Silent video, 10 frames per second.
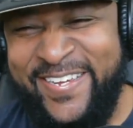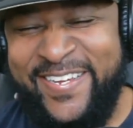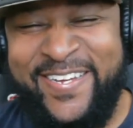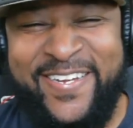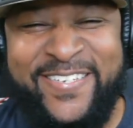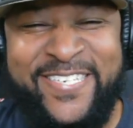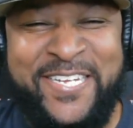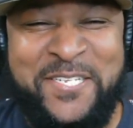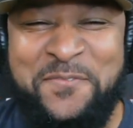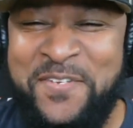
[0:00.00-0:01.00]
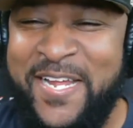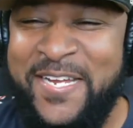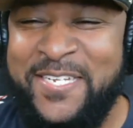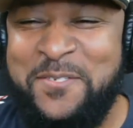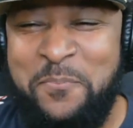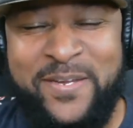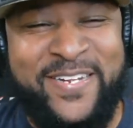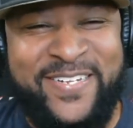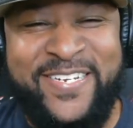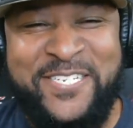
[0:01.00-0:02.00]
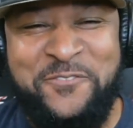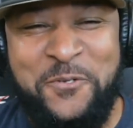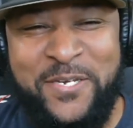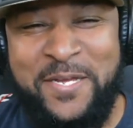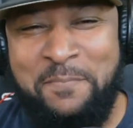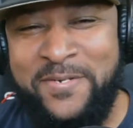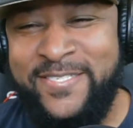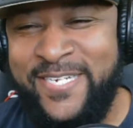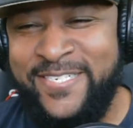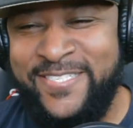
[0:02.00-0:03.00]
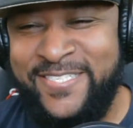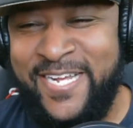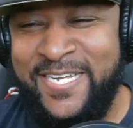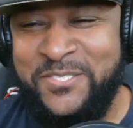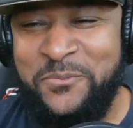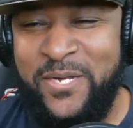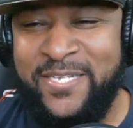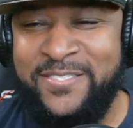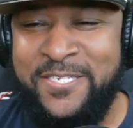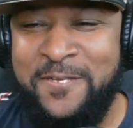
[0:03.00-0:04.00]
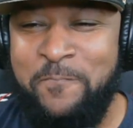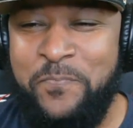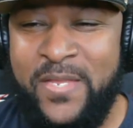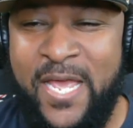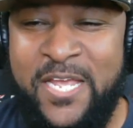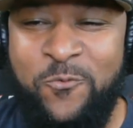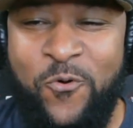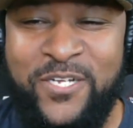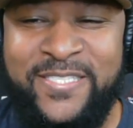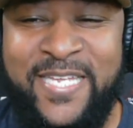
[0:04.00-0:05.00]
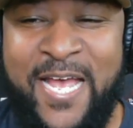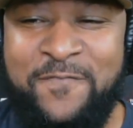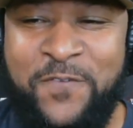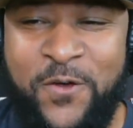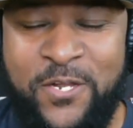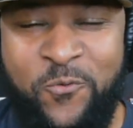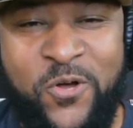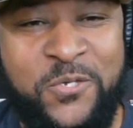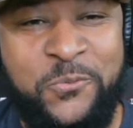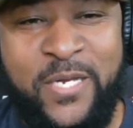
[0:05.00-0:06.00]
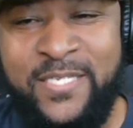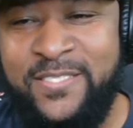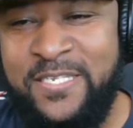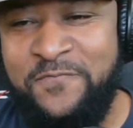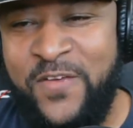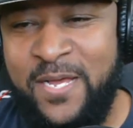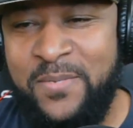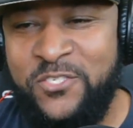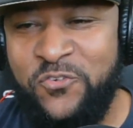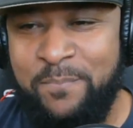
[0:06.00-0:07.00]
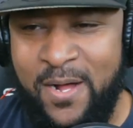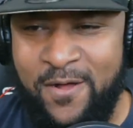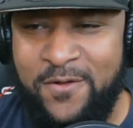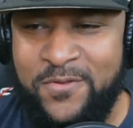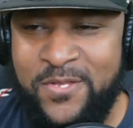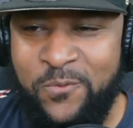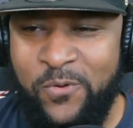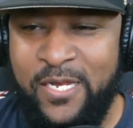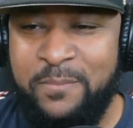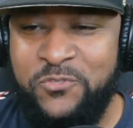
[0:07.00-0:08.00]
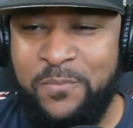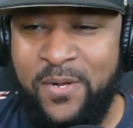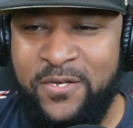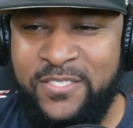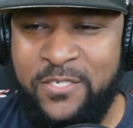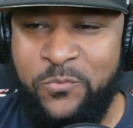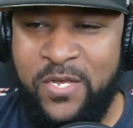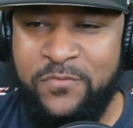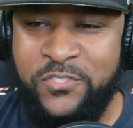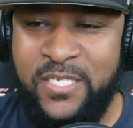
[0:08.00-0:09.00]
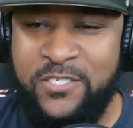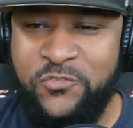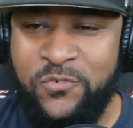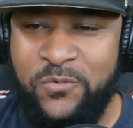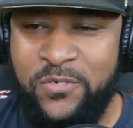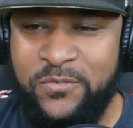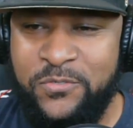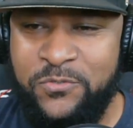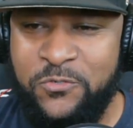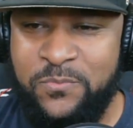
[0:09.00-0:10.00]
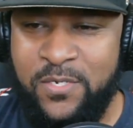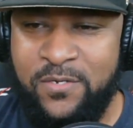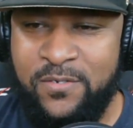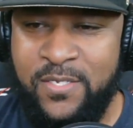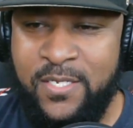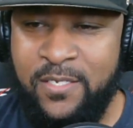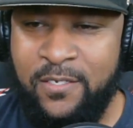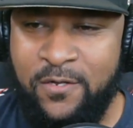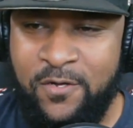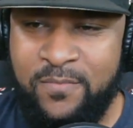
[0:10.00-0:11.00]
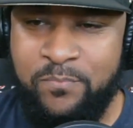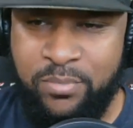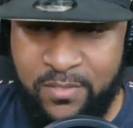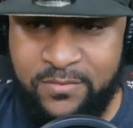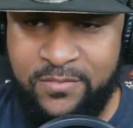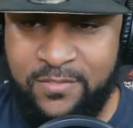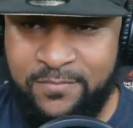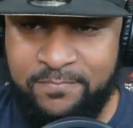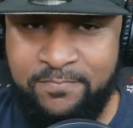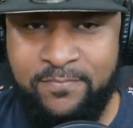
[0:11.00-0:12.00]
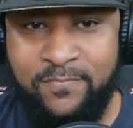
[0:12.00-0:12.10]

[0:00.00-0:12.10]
Uh, thank you for that. That's a pretty good intro there. I appreciate you, Josh. Who that to you? Eight Ward Zach 41. Who that to your family? Tramal. What up, Tramal? He said we have a Saints troll on YouTube called Lord Brunson. Hmm.